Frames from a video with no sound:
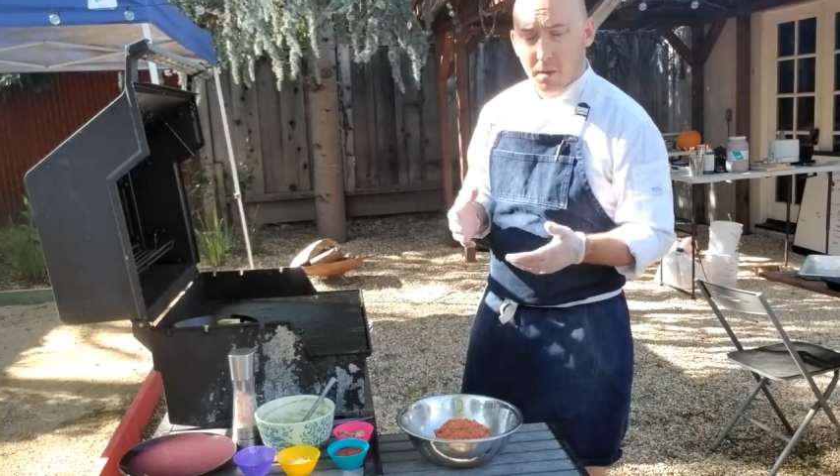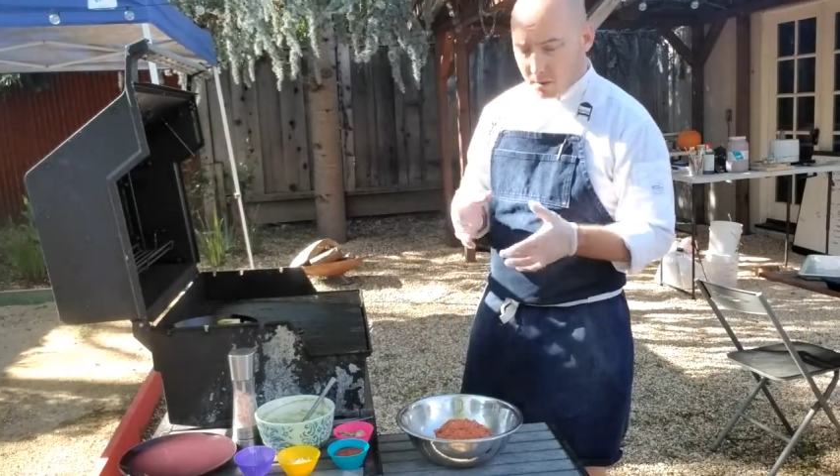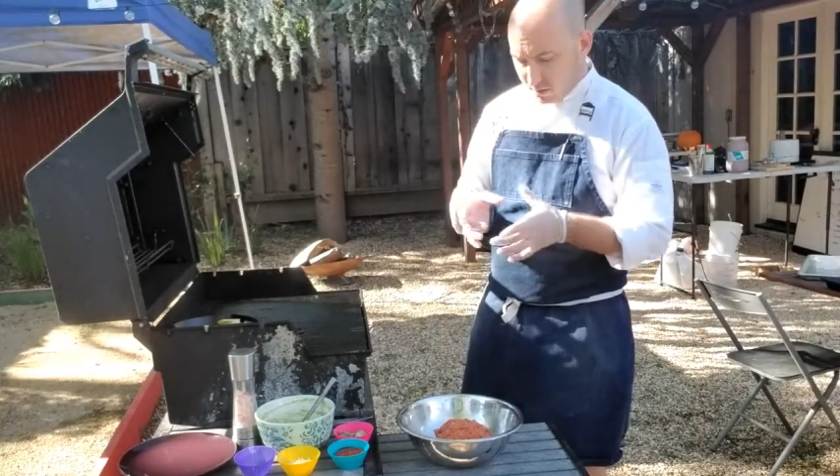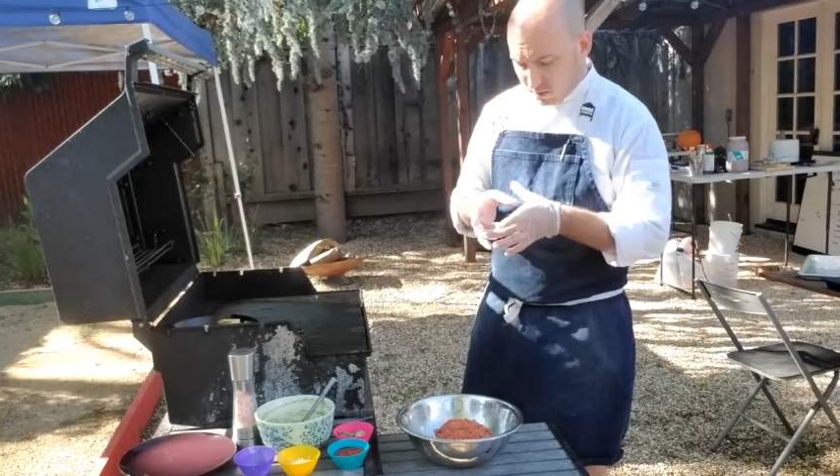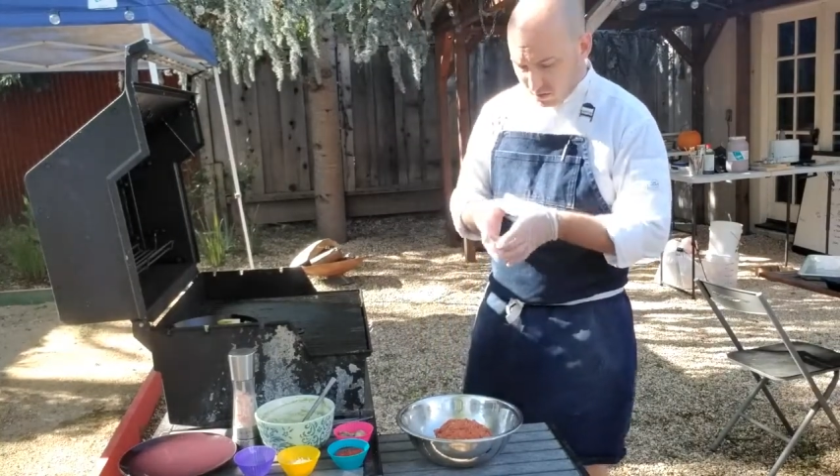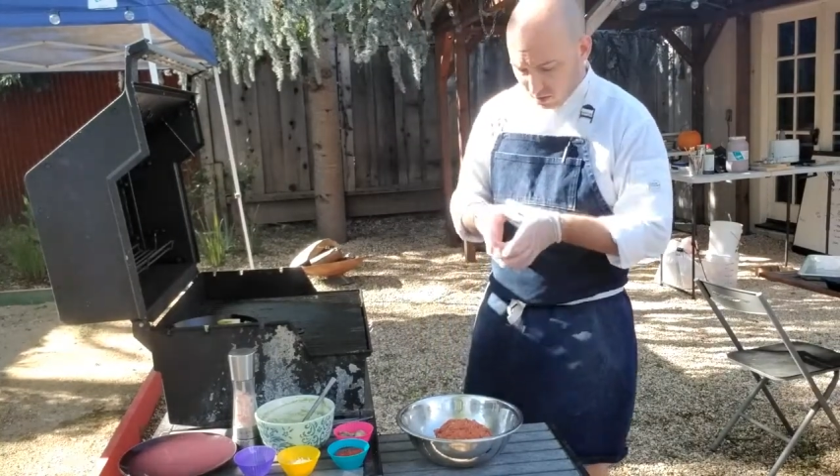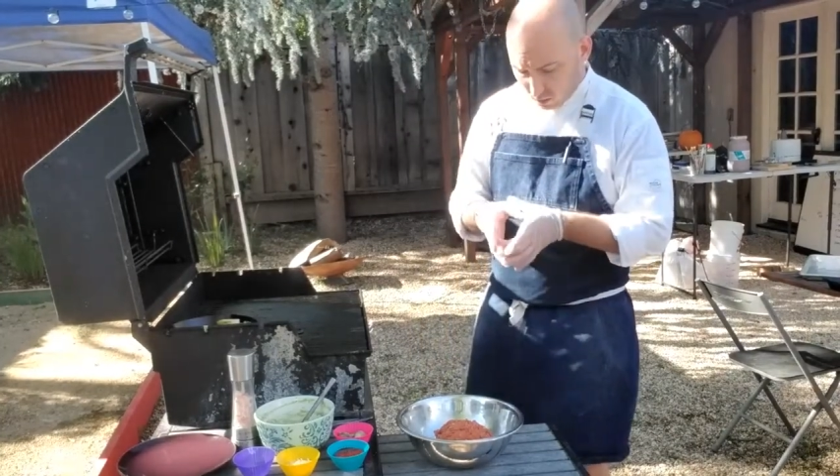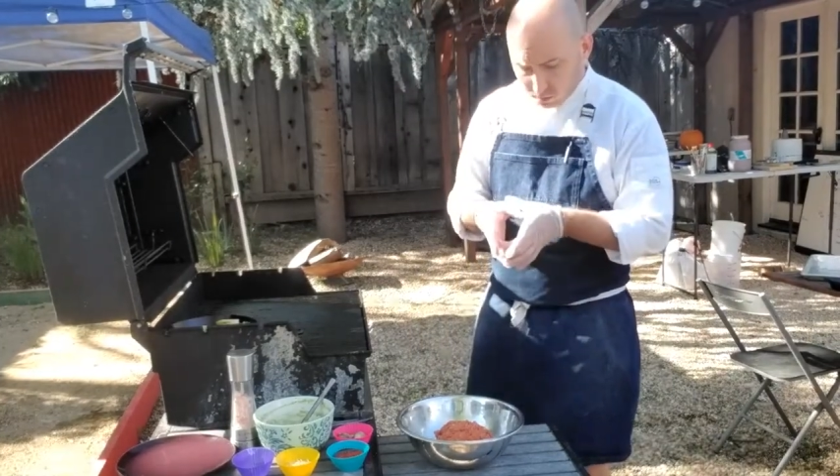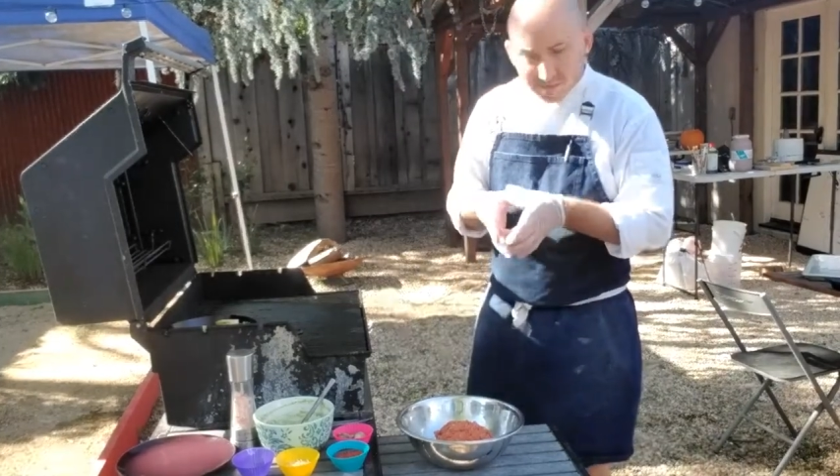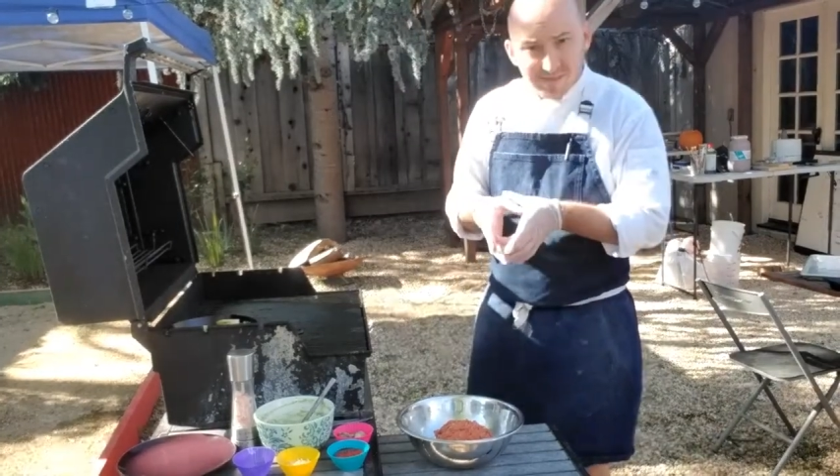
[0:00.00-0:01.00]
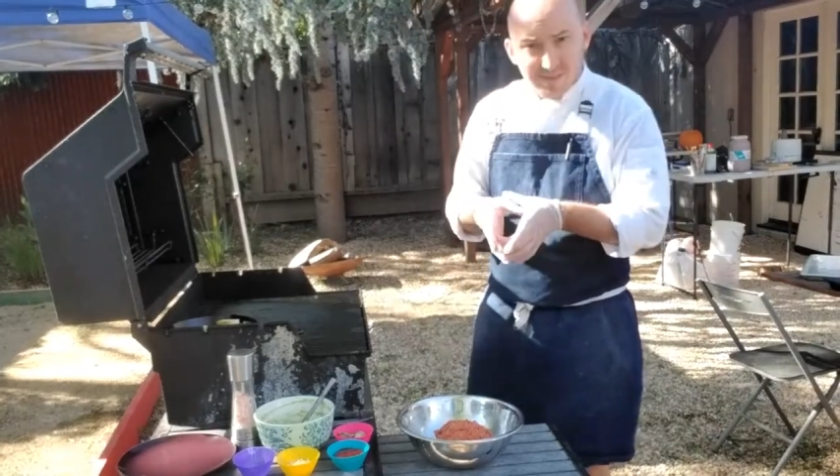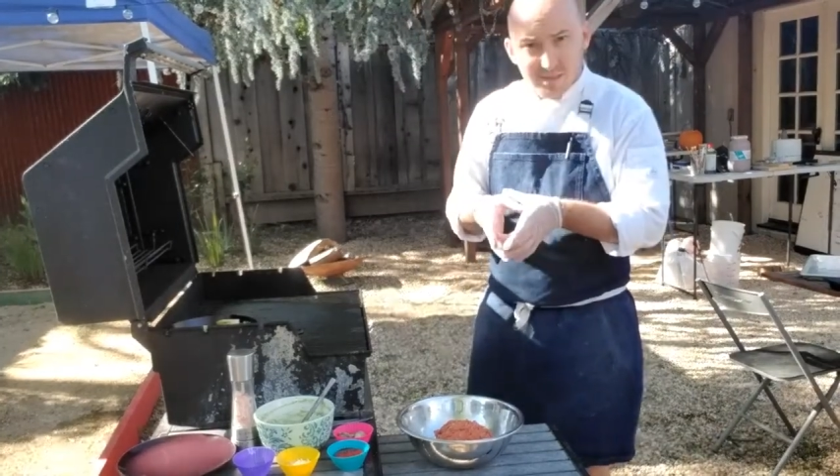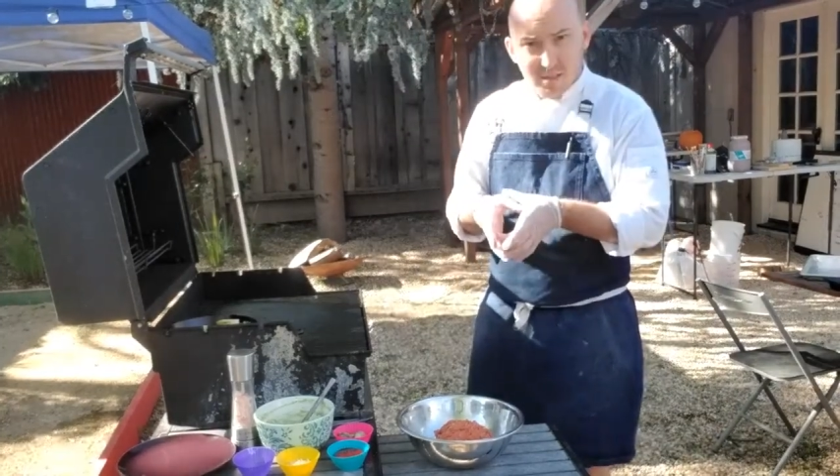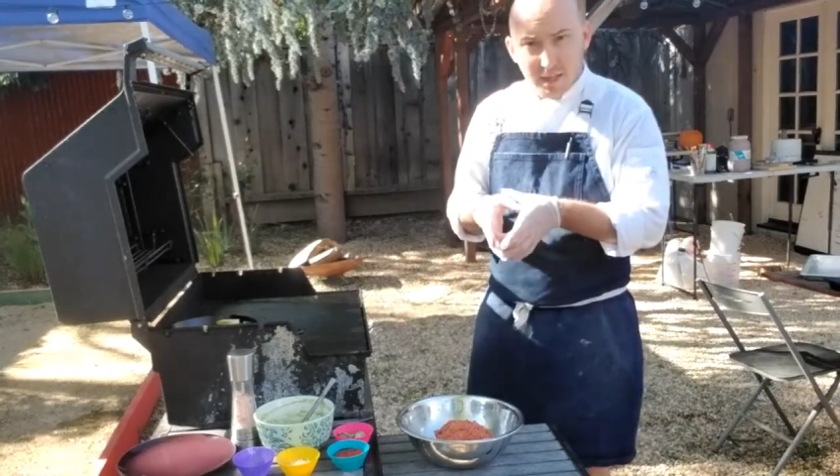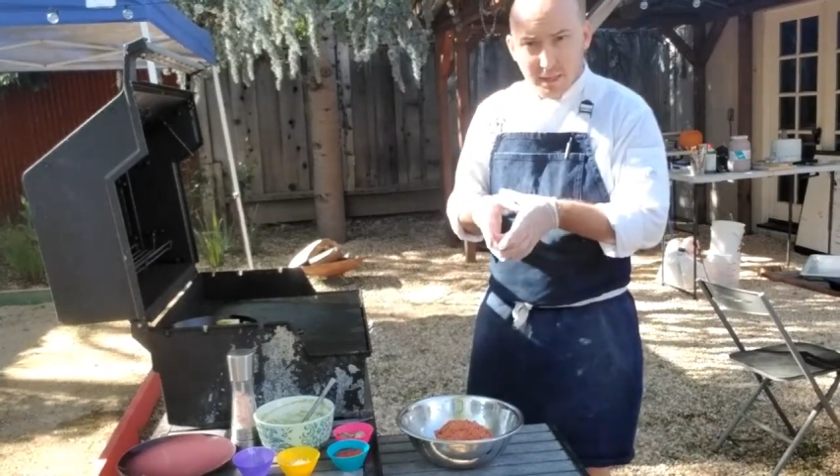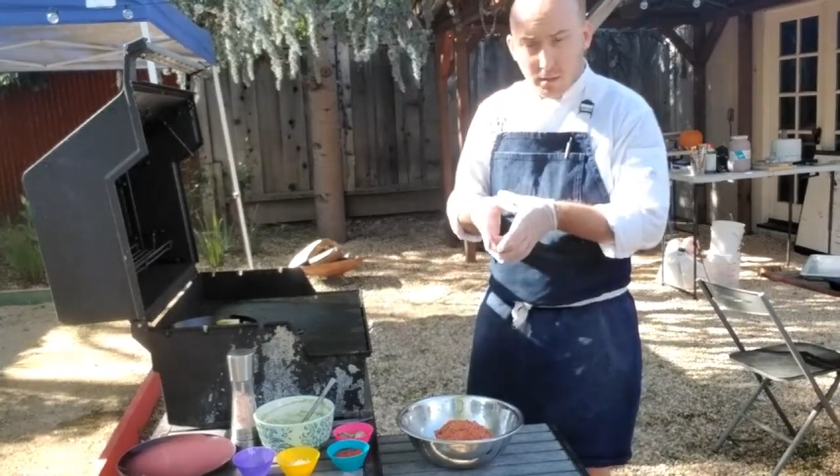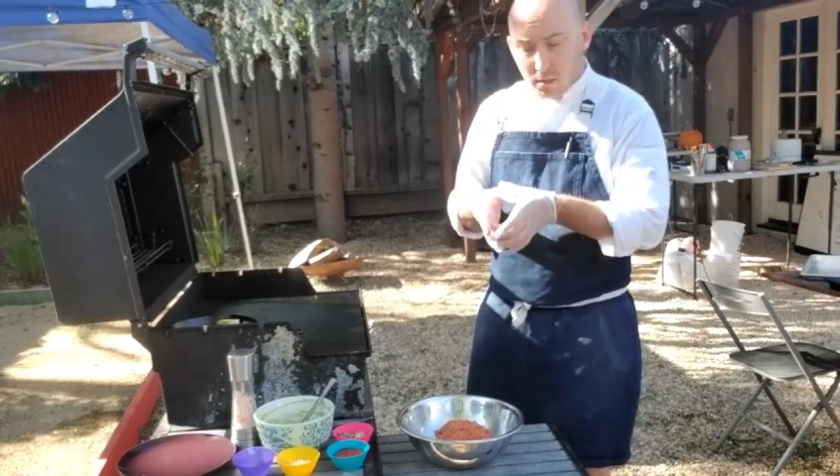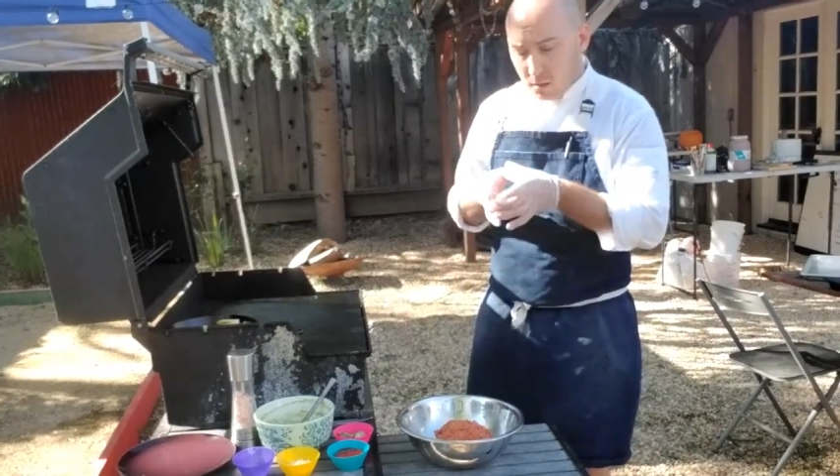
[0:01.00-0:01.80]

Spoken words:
buns, so tiny.